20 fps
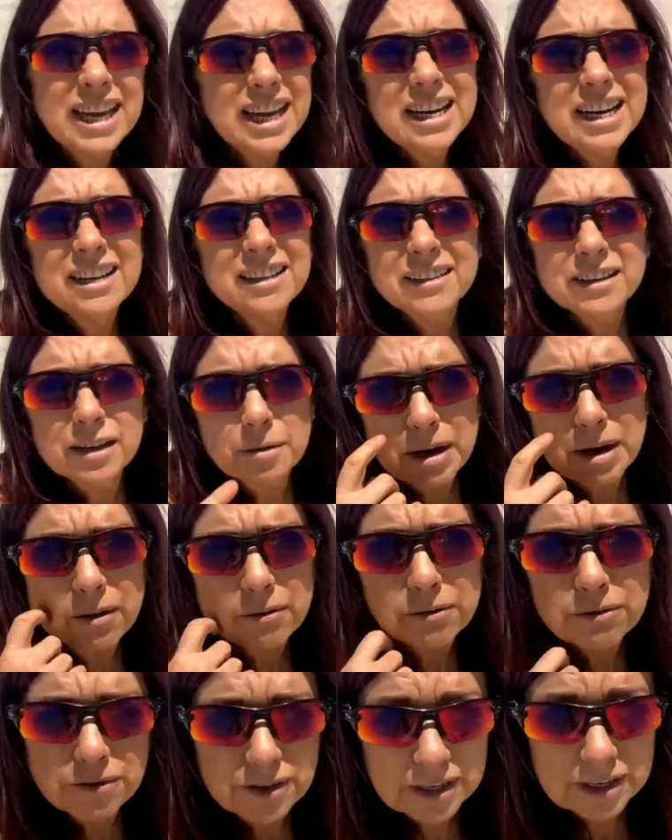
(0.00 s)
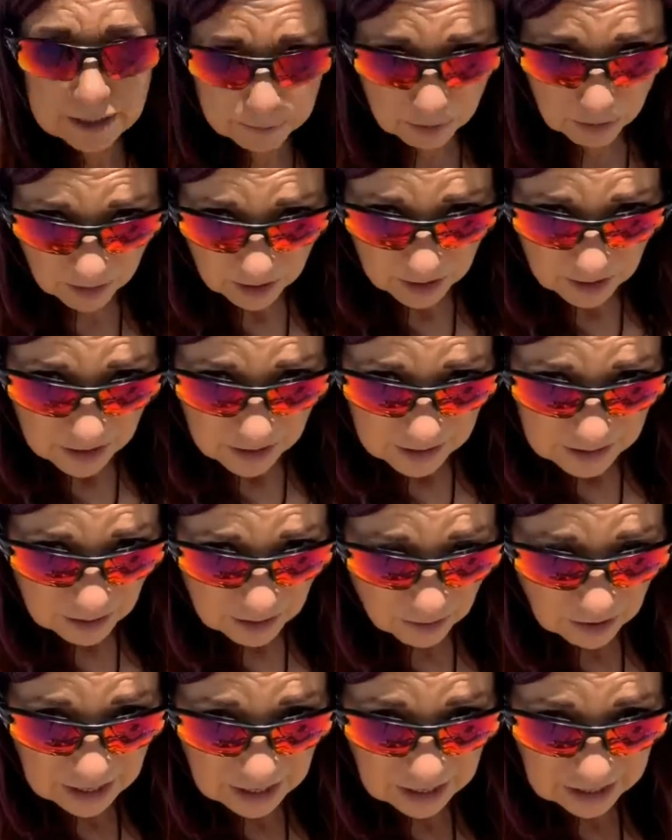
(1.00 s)
like anything about Facebook.
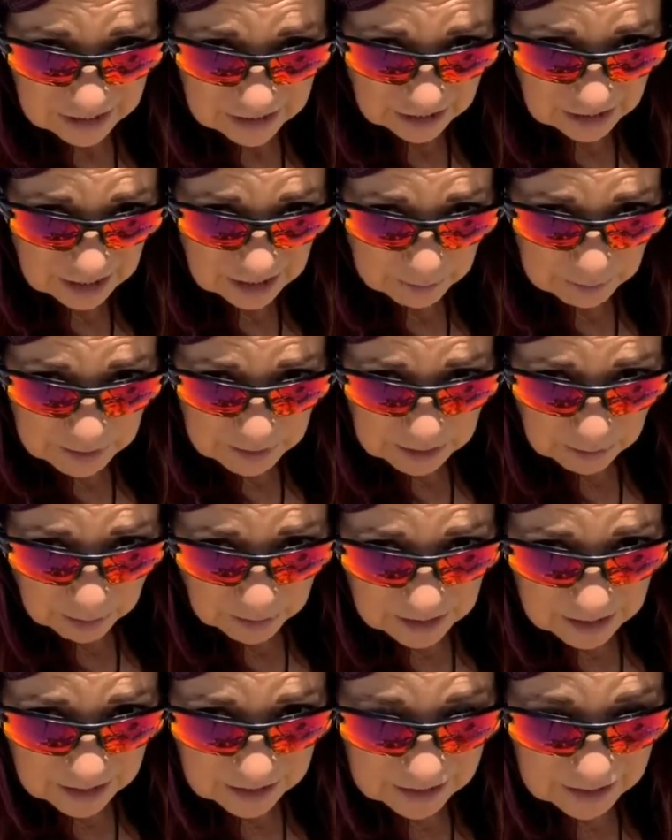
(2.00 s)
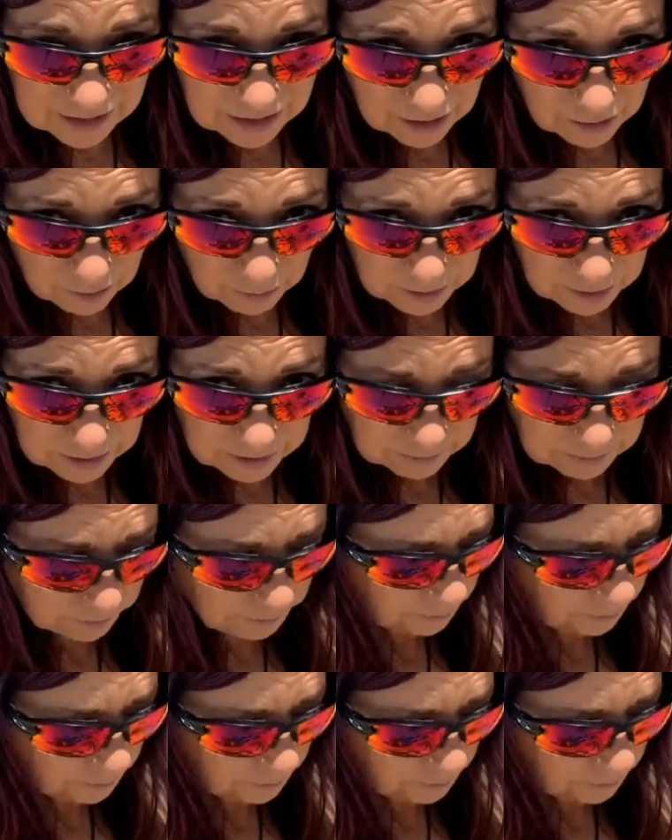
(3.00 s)
So I like to keep some things there, but